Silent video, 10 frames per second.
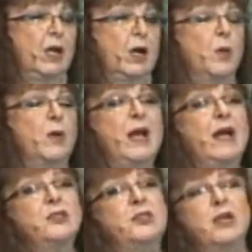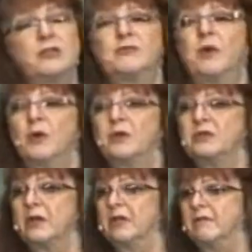we're not just
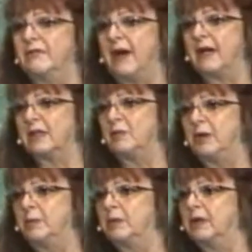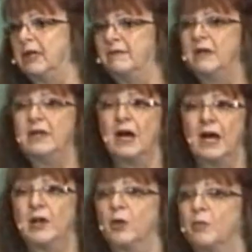focused on the fact that people live and
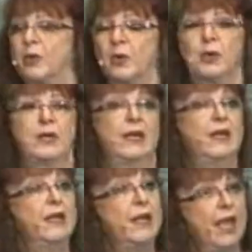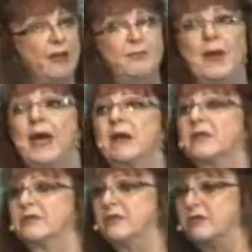died or born and have
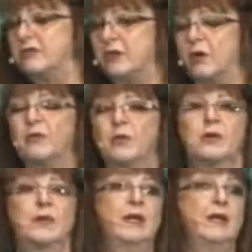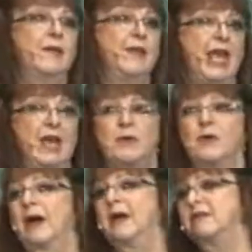battles and so forth, the
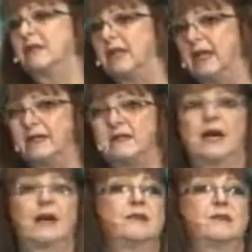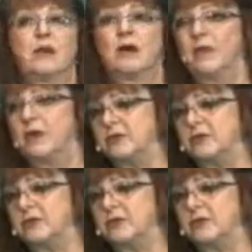Amorites and the Hittites and all those